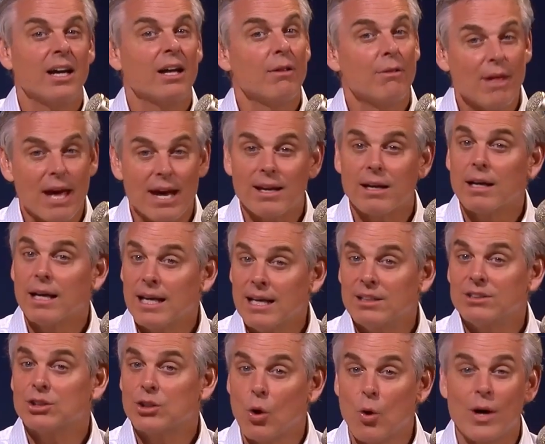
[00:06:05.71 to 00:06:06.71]
that
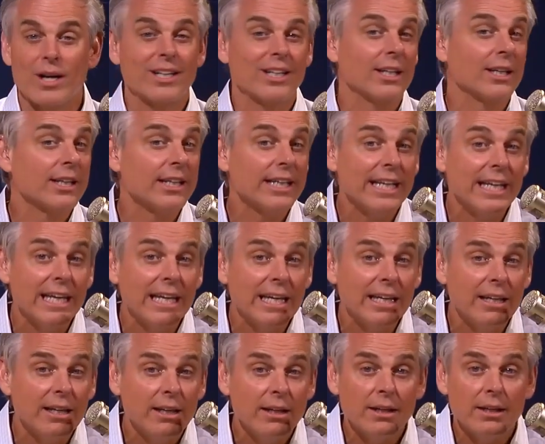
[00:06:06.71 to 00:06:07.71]
is going to
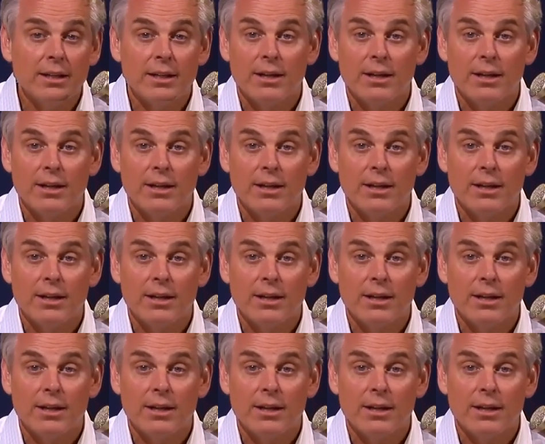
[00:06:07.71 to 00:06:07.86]
lead.